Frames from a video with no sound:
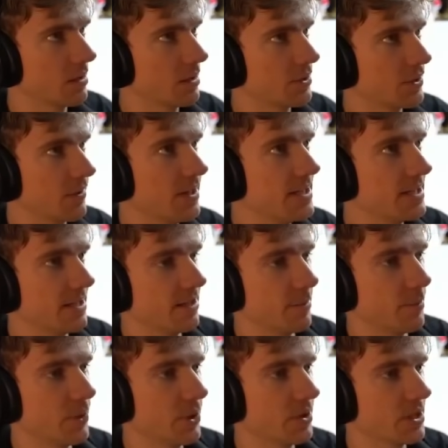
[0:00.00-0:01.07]
Crazy that the
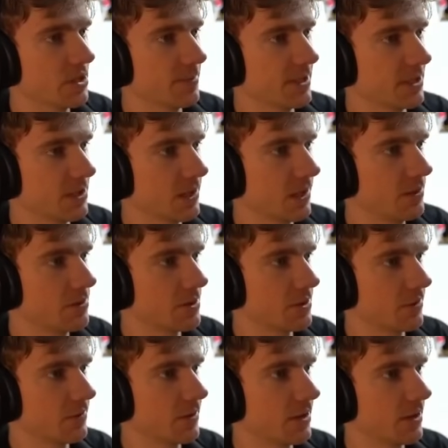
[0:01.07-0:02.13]
Merc has been the slowest so
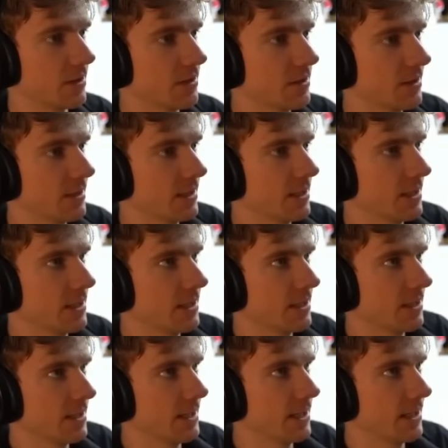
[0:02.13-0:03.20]
far.
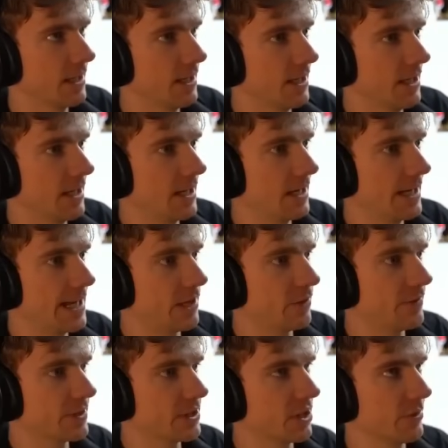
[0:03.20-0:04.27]
And the
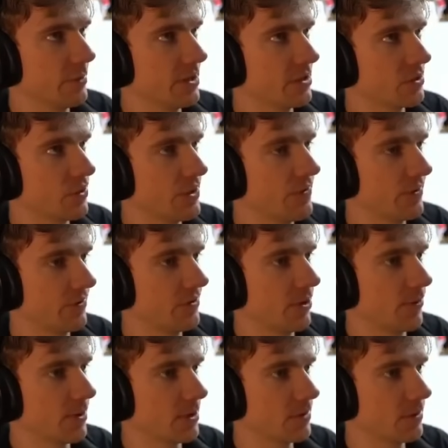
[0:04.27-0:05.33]
Alfa is going to be the
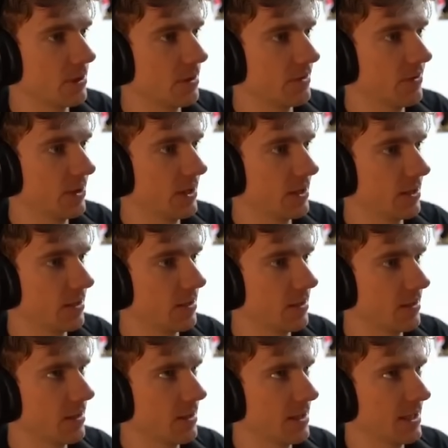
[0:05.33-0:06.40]
351 as well. I think
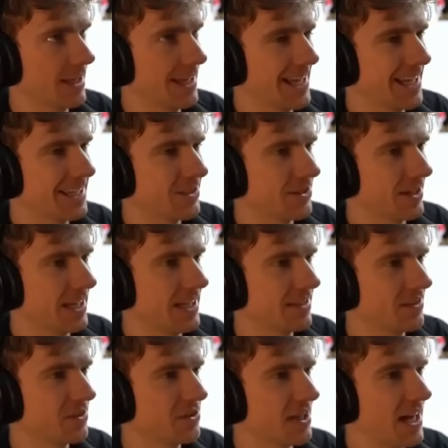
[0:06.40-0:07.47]
it's going to hit
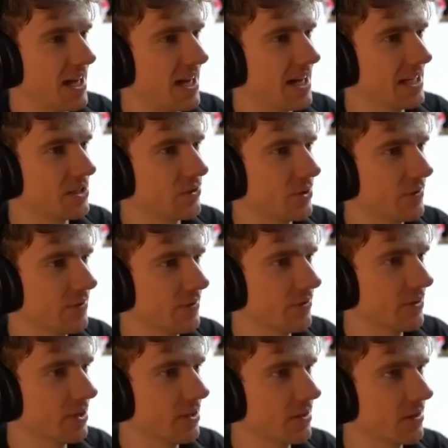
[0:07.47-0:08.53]
high
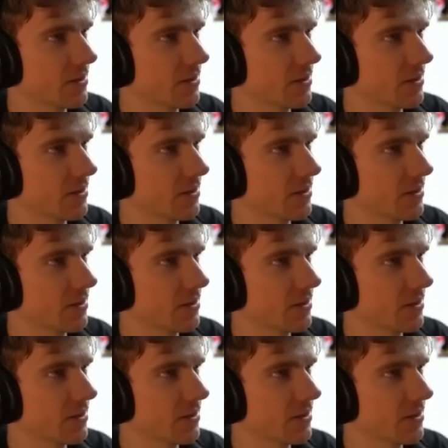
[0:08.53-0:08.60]
350.